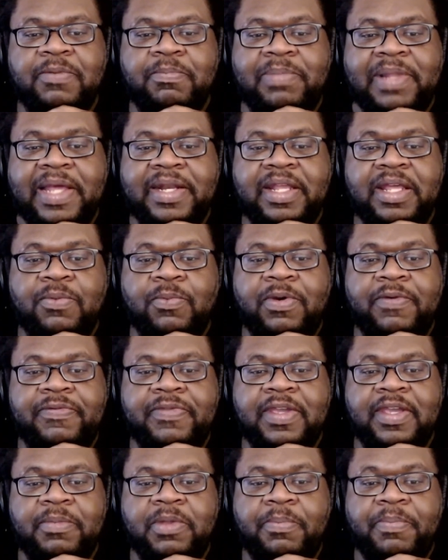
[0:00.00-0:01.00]
blend in with
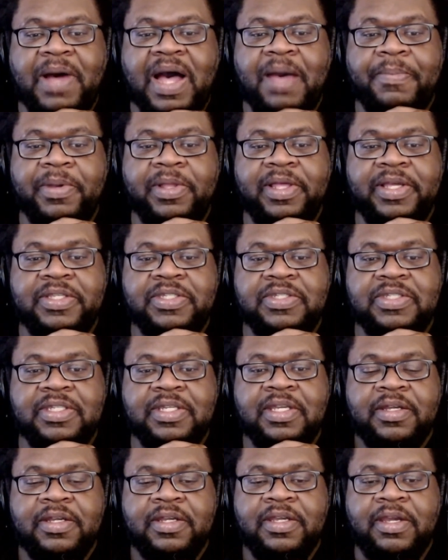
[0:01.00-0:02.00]
the populace
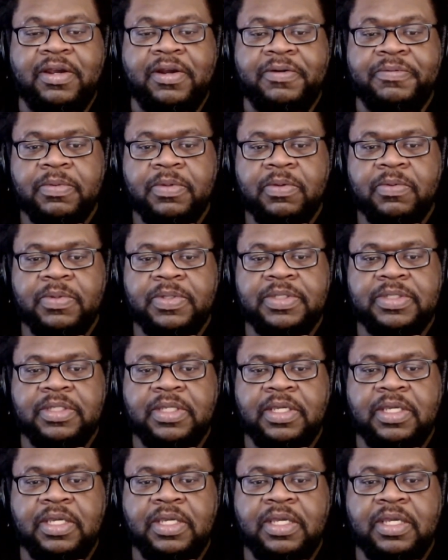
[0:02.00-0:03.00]
here. Let me
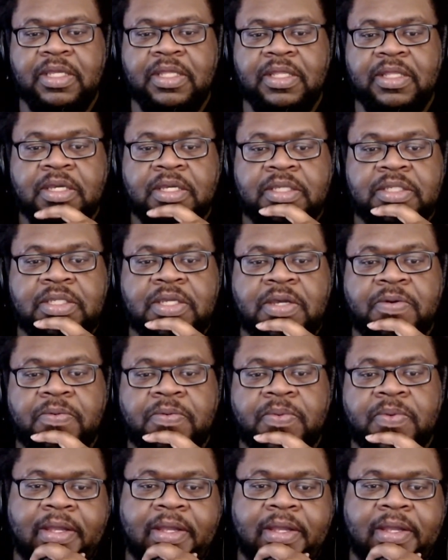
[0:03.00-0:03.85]
see. So